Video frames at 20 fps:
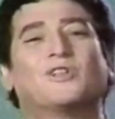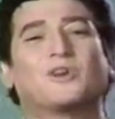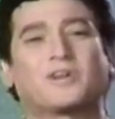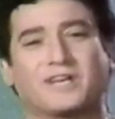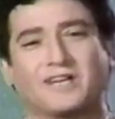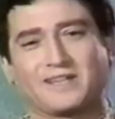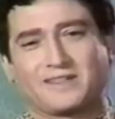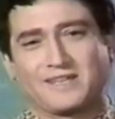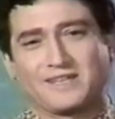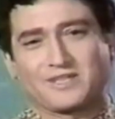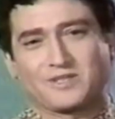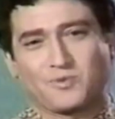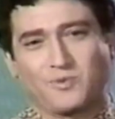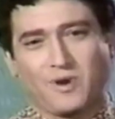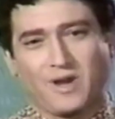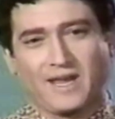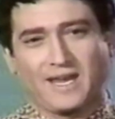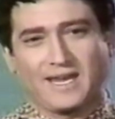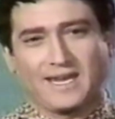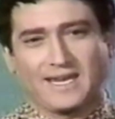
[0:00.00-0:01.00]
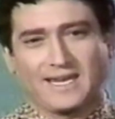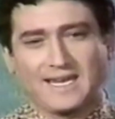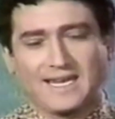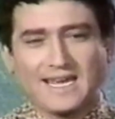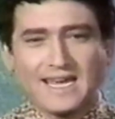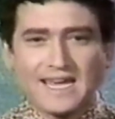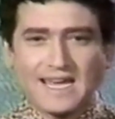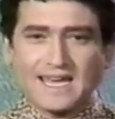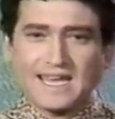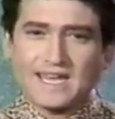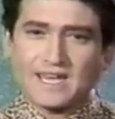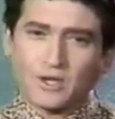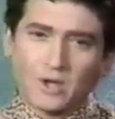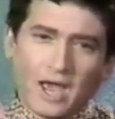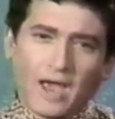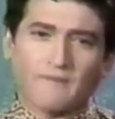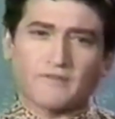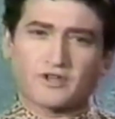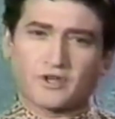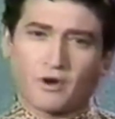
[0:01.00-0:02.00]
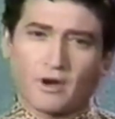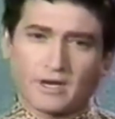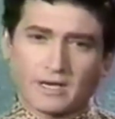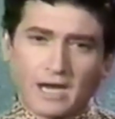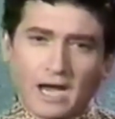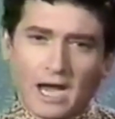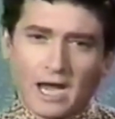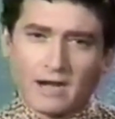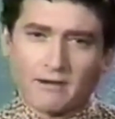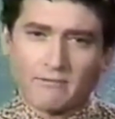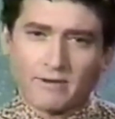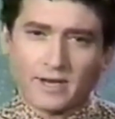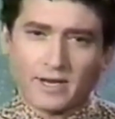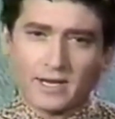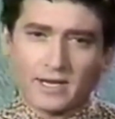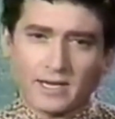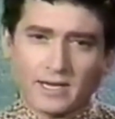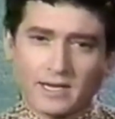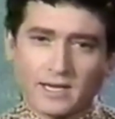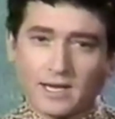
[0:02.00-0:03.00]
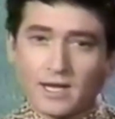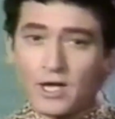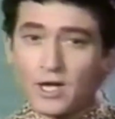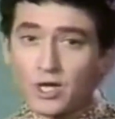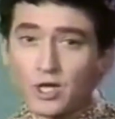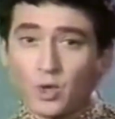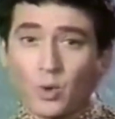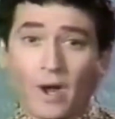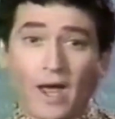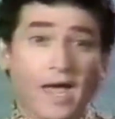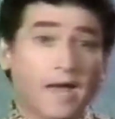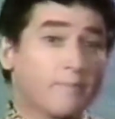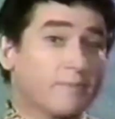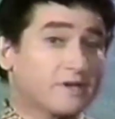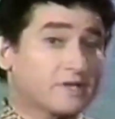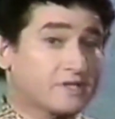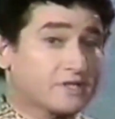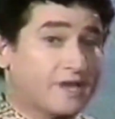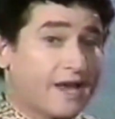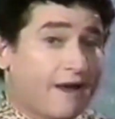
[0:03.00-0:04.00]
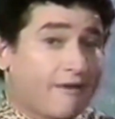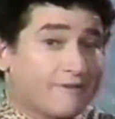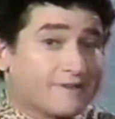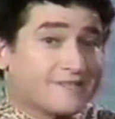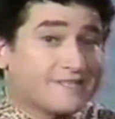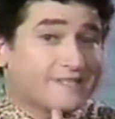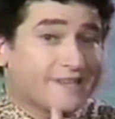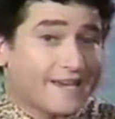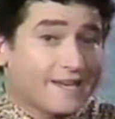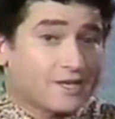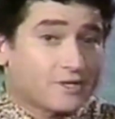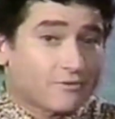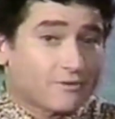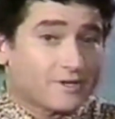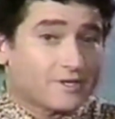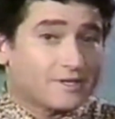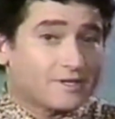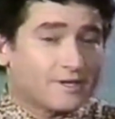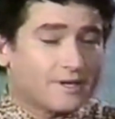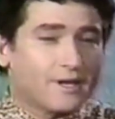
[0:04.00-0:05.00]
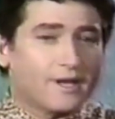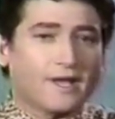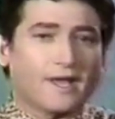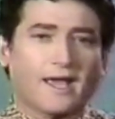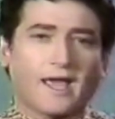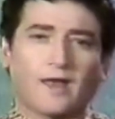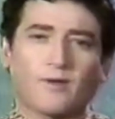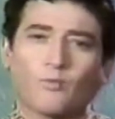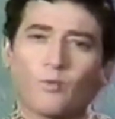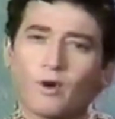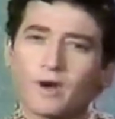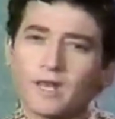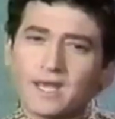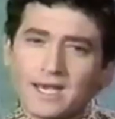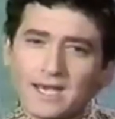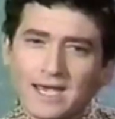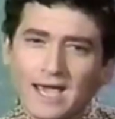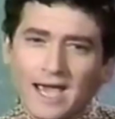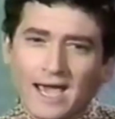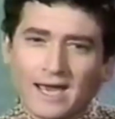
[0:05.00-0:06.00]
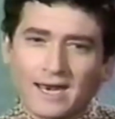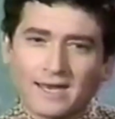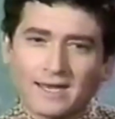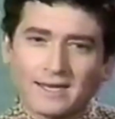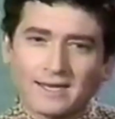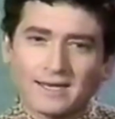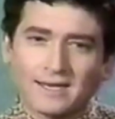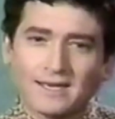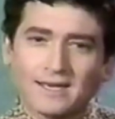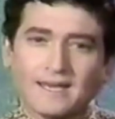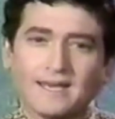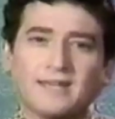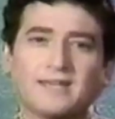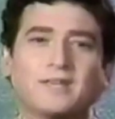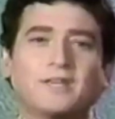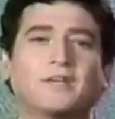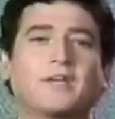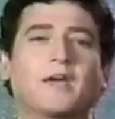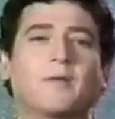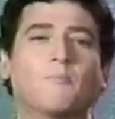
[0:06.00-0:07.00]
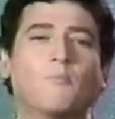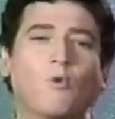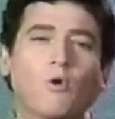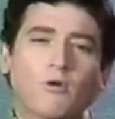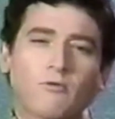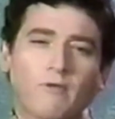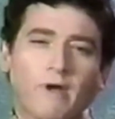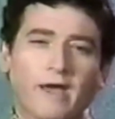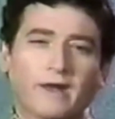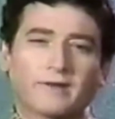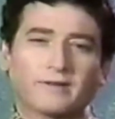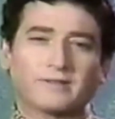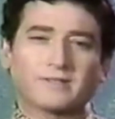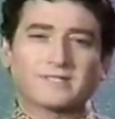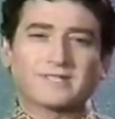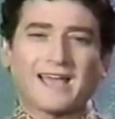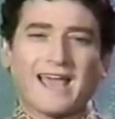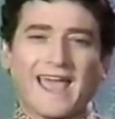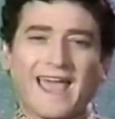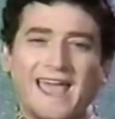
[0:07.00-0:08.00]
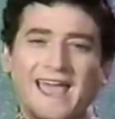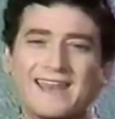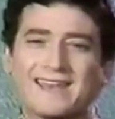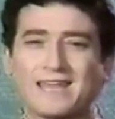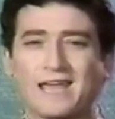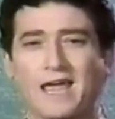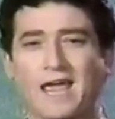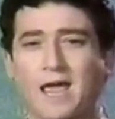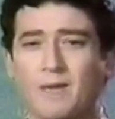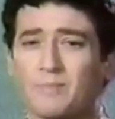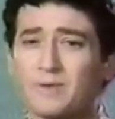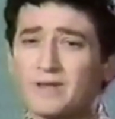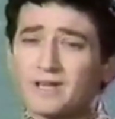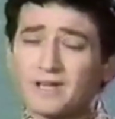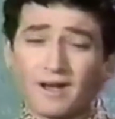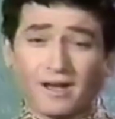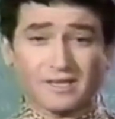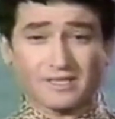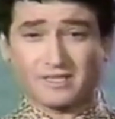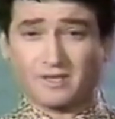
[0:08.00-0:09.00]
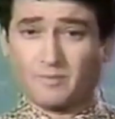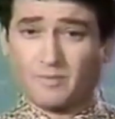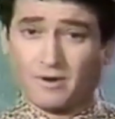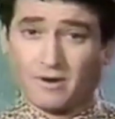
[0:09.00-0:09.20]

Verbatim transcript: Doh, and then I'm going to make you cough it up. And then I'm going to juggle you around like a basketball, and then maybe I'll shoot you through a hoop, and then maybe, maybe when I'm done with